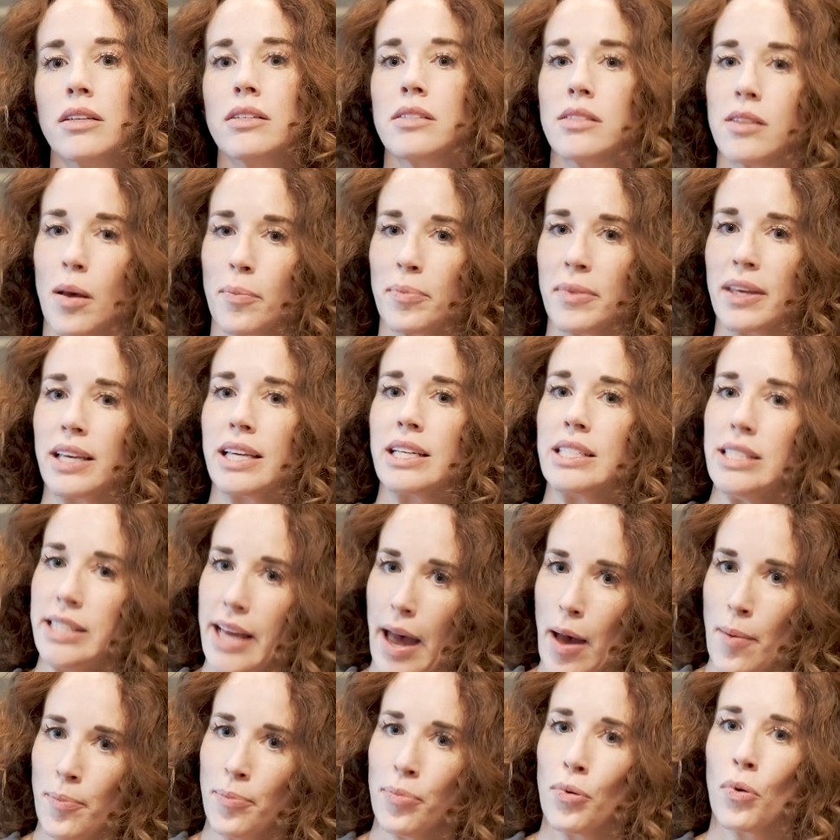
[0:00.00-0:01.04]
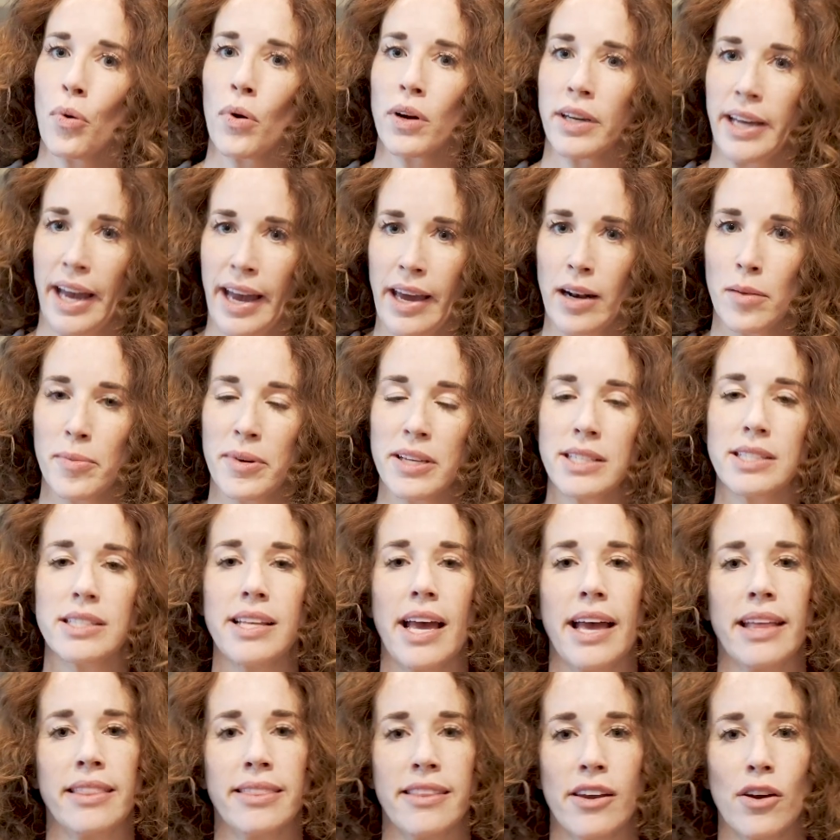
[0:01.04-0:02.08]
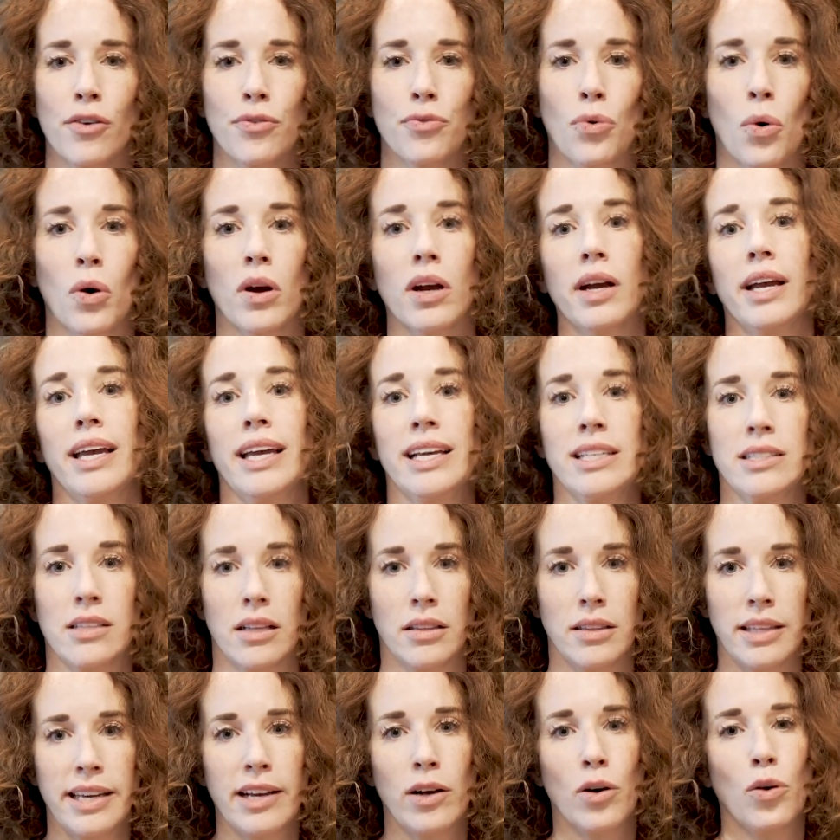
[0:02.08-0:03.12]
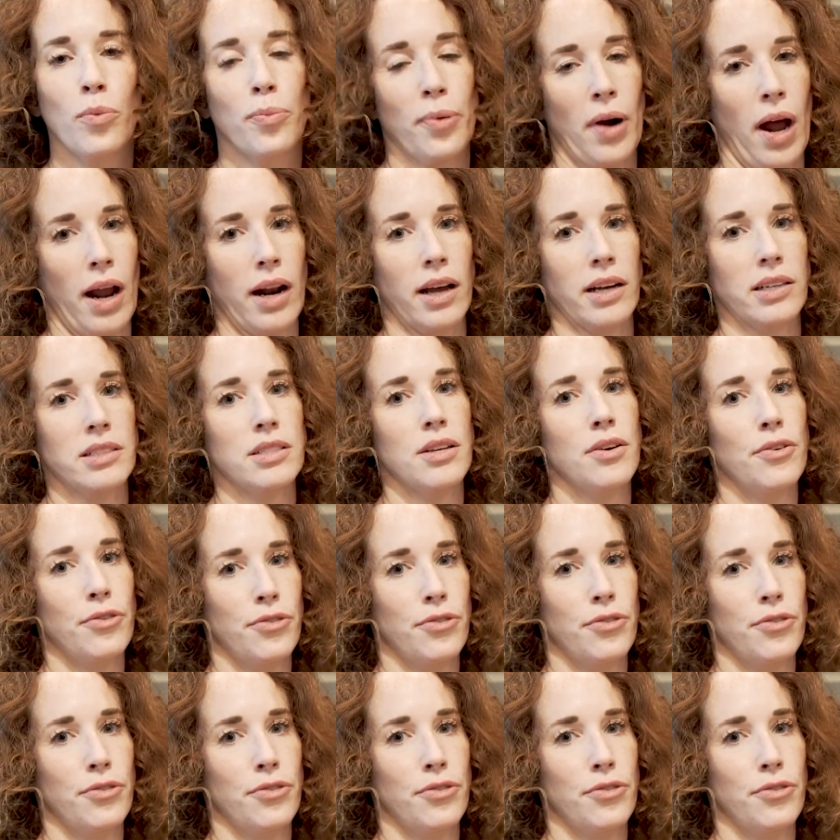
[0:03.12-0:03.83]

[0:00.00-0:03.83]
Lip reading: something is hemp or cannabis and therefore is a legal product